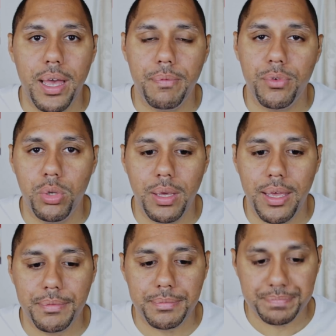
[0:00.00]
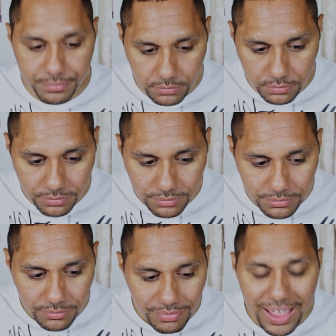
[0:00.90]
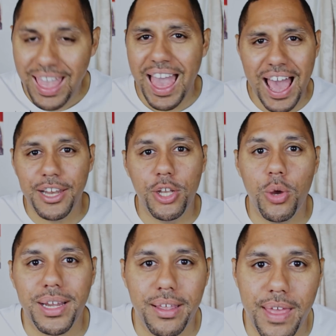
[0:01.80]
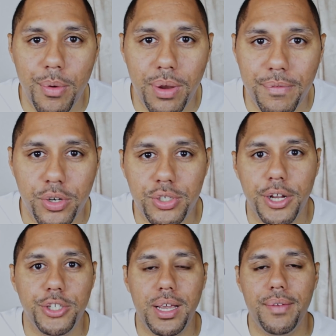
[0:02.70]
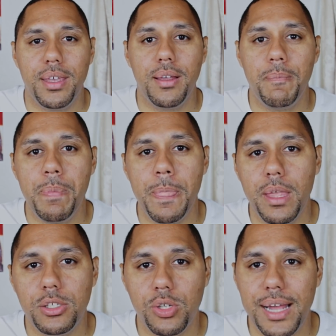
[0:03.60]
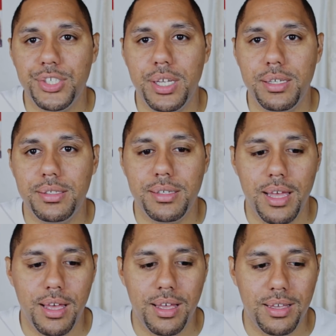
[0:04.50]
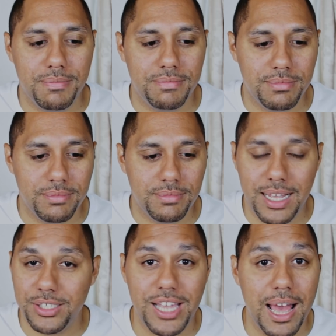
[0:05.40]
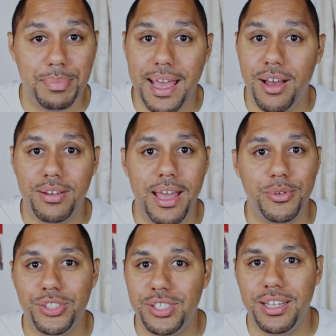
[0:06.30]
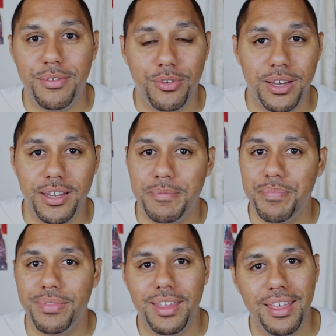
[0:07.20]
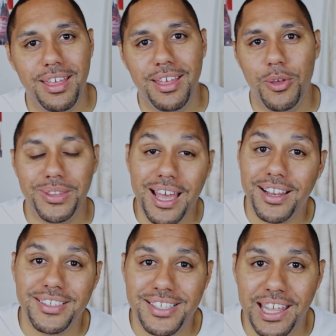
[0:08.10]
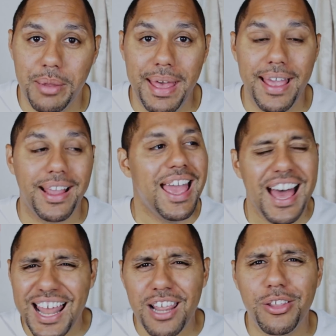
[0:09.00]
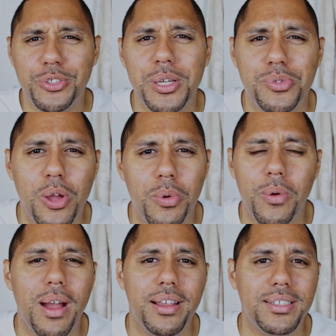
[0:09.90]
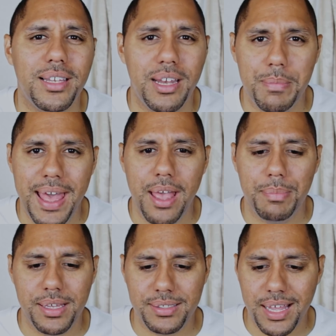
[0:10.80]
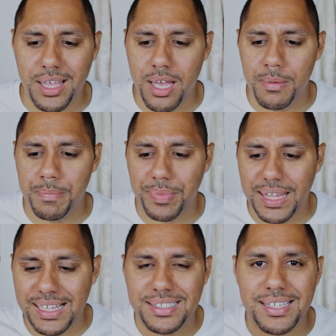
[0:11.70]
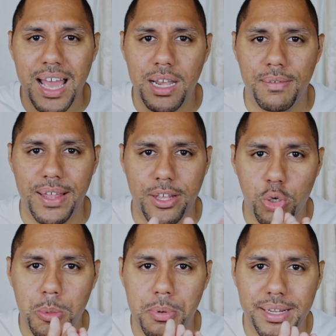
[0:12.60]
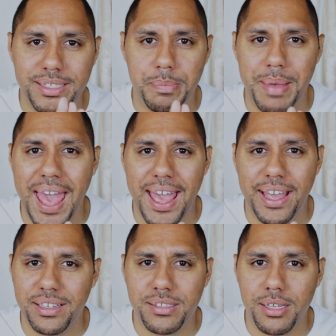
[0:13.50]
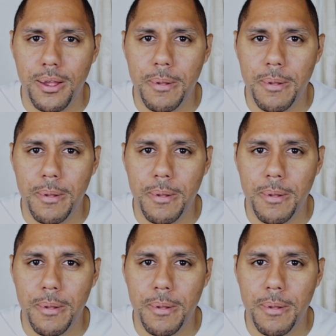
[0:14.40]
kind of food you have. I didn't know any of that when I first started driving. So I just hopped out and I was just delivering without an insulated bag. A lot of the trips don't require an insulated bag because they come inside of like Uber Eats bags.